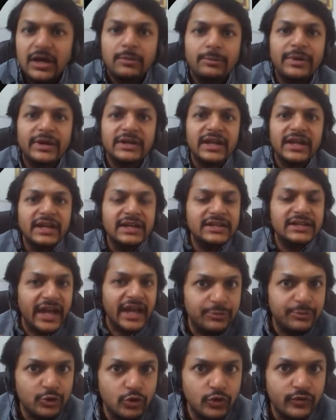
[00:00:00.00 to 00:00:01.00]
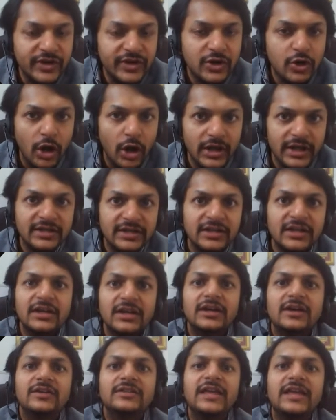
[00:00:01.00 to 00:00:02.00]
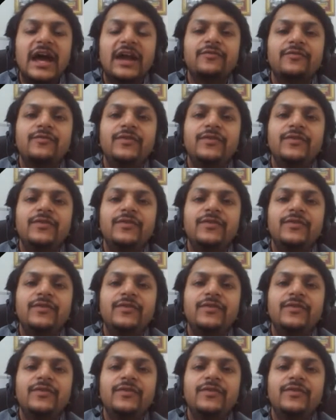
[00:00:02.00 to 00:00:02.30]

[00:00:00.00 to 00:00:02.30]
but in type 2 we call it that